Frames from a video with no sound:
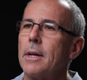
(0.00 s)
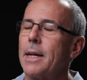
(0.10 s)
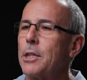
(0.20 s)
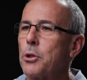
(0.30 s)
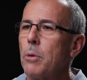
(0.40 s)

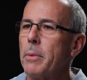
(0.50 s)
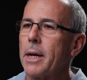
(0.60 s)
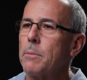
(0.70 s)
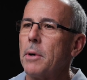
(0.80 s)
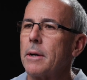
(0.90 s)
And I told
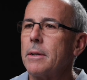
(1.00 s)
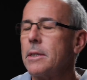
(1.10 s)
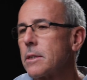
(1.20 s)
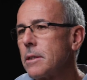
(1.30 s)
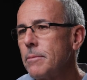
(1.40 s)
Mike about it, and
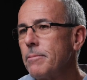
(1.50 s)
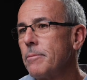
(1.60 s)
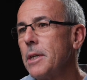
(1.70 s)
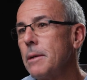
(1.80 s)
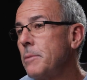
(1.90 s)
he says,
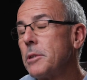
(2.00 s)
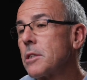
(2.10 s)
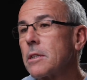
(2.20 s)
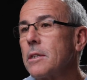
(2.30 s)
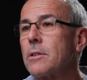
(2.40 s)
maybe
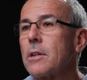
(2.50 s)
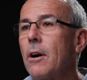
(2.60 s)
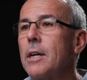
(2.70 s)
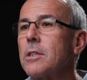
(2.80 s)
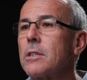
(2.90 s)
it's
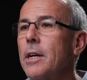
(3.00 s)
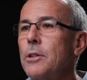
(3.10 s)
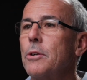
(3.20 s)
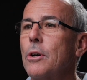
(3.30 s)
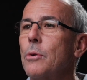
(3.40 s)
God just
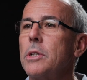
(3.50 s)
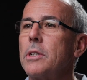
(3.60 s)
letting you know he's